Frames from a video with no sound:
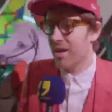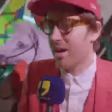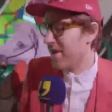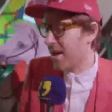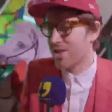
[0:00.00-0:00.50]

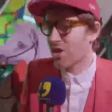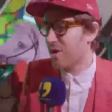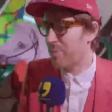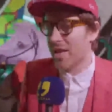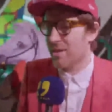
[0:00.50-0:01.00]
then I started
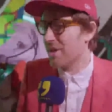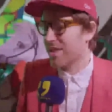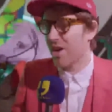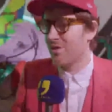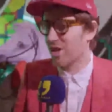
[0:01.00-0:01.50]
painting
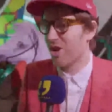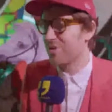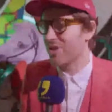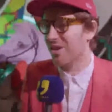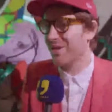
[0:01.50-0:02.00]
myself as a
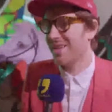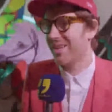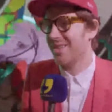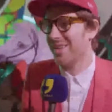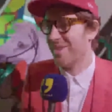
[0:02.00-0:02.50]
lobster,
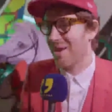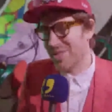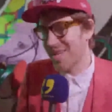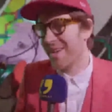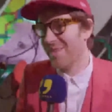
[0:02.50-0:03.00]
and that was
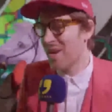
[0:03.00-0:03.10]
it. And then